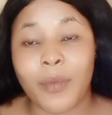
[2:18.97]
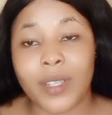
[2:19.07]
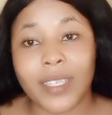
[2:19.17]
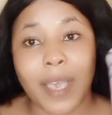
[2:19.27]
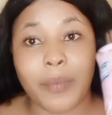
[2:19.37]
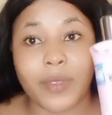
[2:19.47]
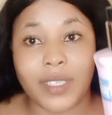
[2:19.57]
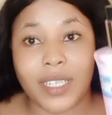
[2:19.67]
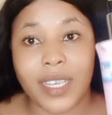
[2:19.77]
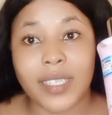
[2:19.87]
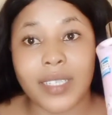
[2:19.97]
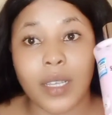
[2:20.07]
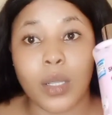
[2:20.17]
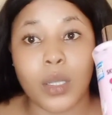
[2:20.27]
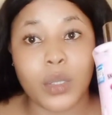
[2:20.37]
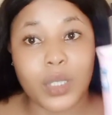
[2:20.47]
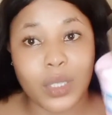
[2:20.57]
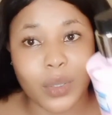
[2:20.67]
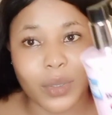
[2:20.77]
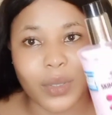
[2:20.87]
once I purchase a
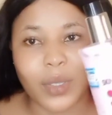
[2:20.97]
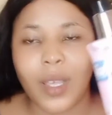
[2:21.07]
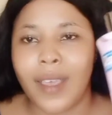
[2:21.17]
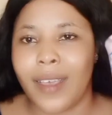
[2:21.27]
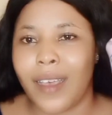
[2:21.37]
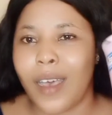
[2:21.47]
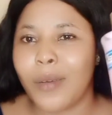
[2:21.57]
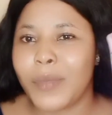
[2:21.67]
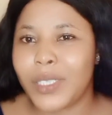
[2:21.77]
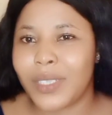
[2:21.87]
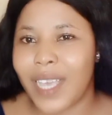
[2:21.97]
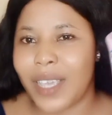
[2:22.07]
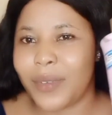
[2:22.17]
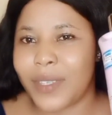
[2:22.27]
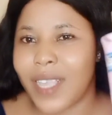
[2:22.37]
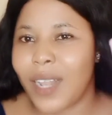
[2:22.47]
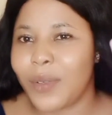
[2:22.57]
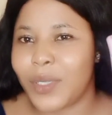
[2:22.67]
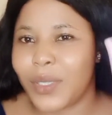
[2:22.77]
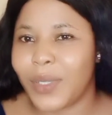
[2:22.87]
lotion, I'll make sure that I use
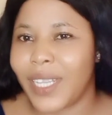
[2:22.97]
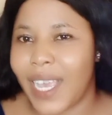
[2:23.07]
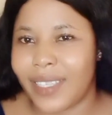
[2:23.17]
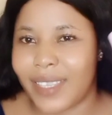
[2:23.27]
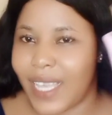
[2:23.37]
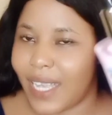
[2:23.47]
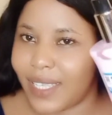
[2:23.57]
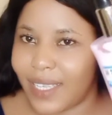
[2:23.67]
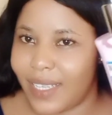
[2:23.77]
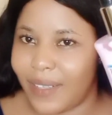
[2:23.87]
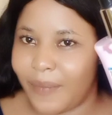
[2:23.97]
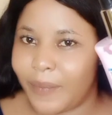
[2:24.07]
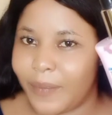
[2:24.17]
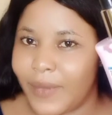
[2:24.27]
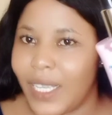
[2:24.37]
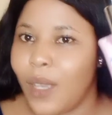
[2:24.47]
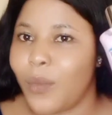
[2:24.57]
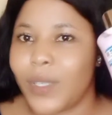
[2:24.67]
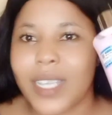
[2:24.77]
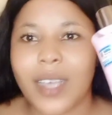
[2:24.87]
that lotion like that.
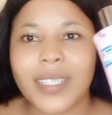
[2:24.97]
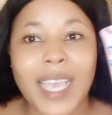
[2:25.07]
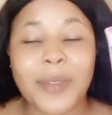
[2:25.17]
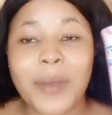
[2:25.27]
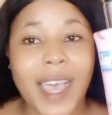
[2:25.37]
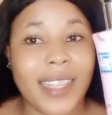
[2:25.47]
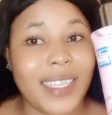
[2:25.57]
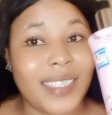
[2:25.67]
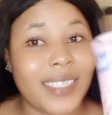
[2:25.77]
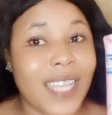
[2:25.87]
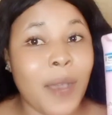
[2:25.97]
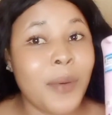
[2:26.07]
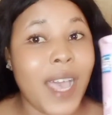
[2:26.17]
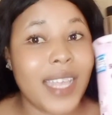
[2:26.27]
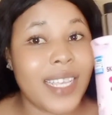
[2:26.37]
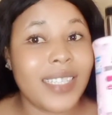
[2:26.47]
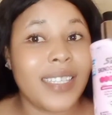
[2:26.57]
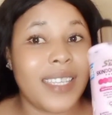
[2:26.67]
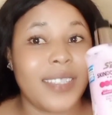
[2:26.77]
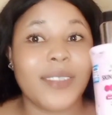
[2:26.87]
I won't add
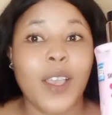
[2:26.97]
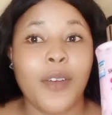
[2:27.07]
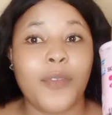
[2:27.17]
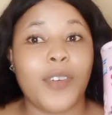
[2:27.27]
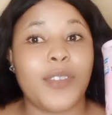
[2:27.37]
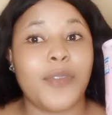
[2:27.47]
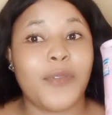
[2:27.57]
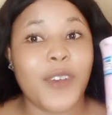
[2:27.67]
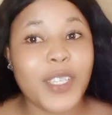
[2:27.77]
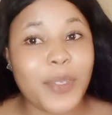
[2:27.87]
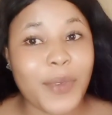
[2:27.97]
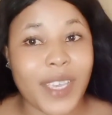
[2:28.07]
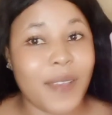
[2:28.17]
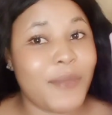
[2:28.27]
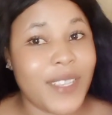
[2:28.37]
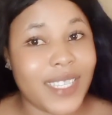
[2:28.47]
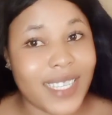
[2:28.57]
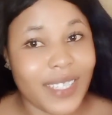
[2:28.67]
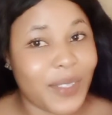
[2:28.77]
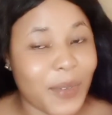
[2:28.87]
anything for the first week I'm
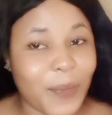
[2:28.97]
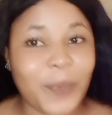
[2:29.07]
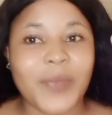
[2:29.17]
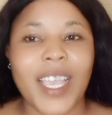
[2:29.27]
using it though.